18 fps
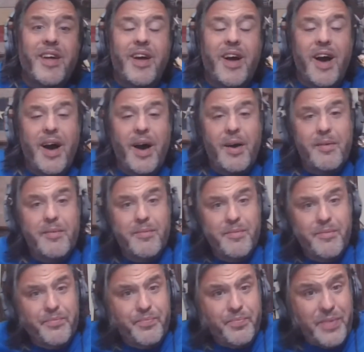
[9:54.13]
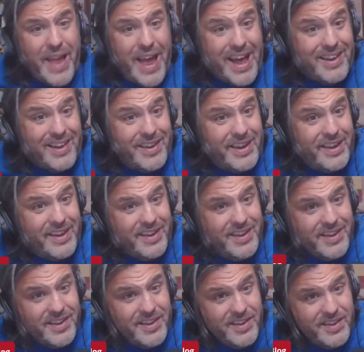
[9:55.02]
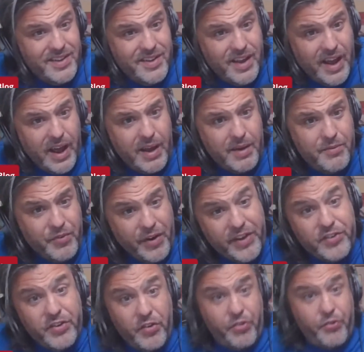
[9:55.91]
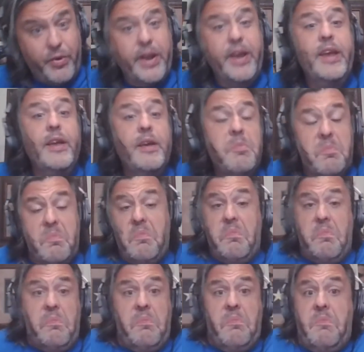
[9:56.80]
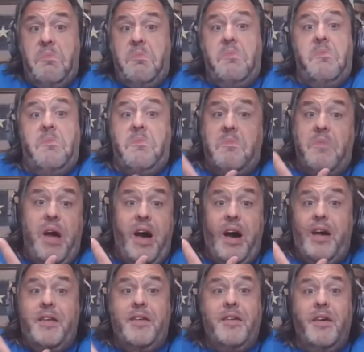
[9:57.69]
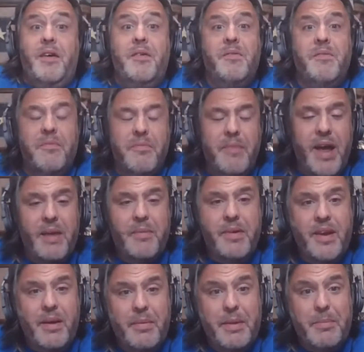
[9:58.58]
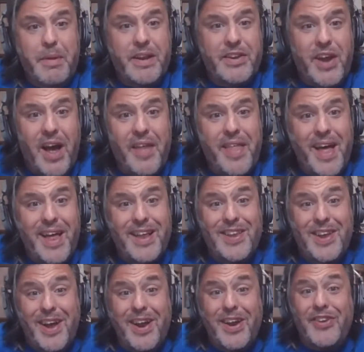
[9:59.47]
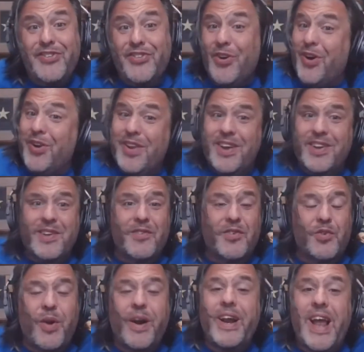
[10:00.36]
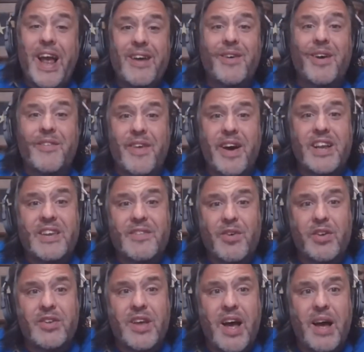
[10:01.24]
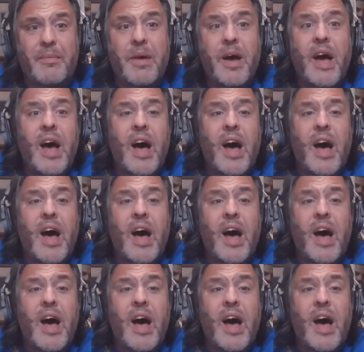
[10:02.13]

Um, Ali, uh, Frazier three. I don't know. Maybe. I mean, but it's on that it's on a short list of great heavyweight fights of all time.